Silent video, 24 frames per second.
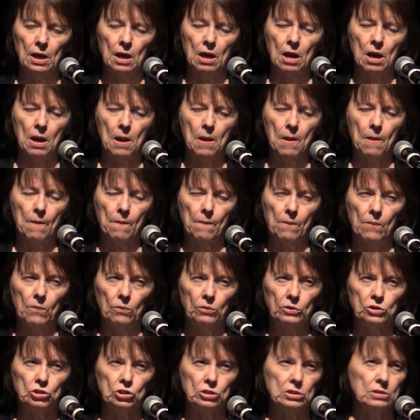Um,
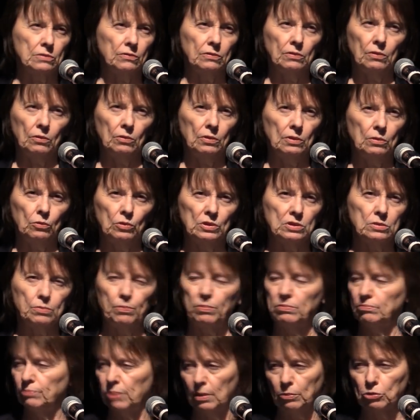which is was
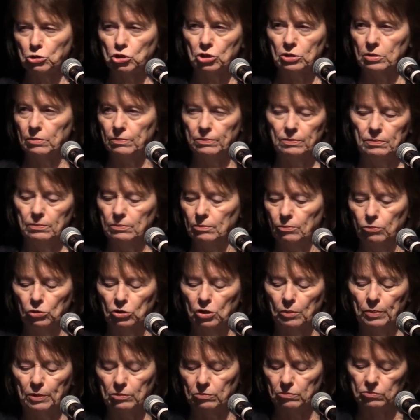published in a book
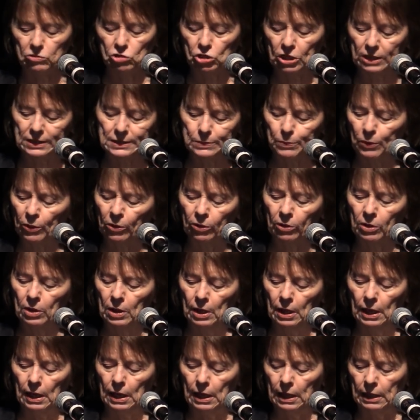about Shakespeare,
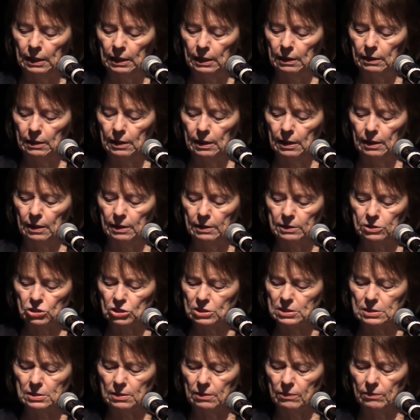and I, uh,
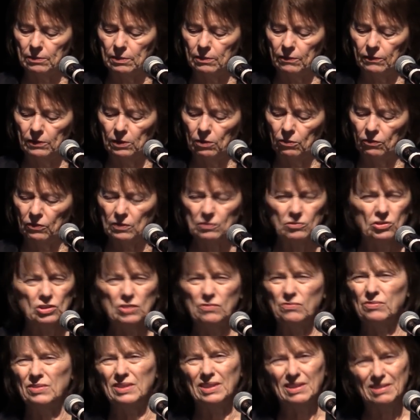just uh, you know just
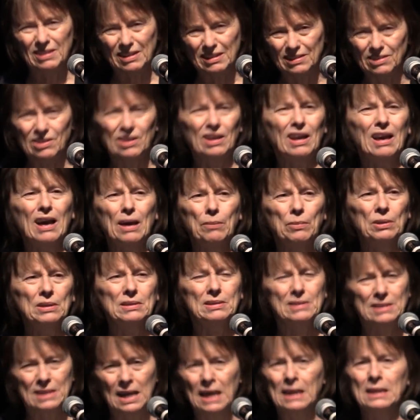common
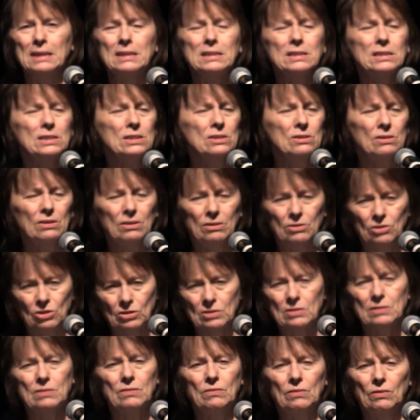sense,
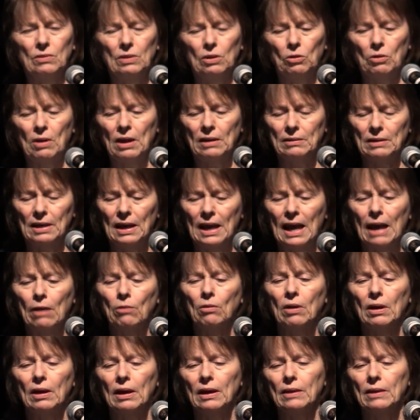just you know how